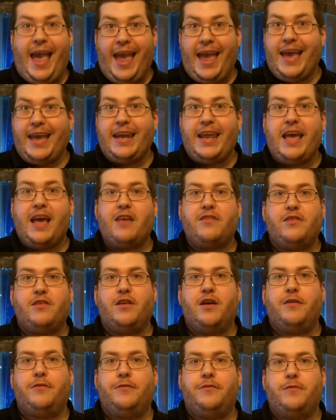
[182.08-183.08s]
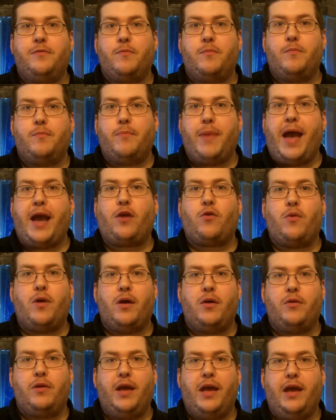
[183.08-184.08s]
and has enough
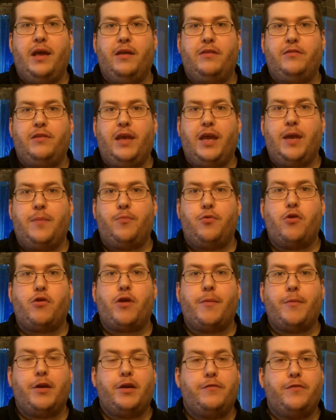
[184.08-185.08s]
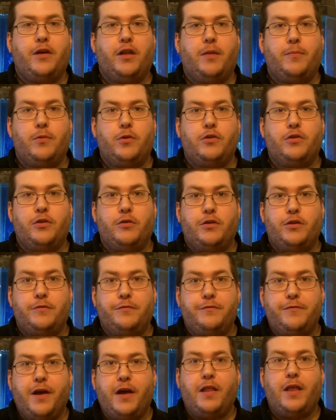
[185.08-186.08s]
background as a programming developer to
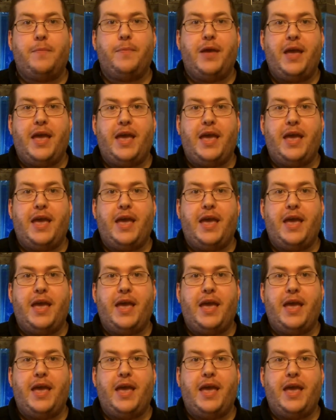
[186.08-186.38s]
develop